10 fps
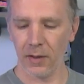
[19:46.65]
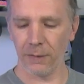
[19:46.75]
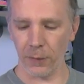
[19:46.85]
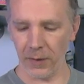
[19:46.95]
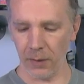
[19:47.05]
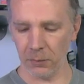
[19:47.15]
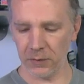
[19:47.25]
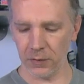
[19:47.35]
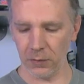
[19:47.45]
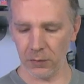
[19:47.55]
for them
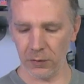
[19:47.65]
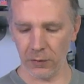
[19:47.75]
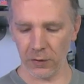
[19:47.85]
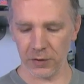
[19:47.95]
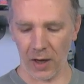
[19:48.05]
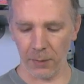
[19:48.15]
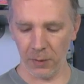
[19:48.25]
to do their job.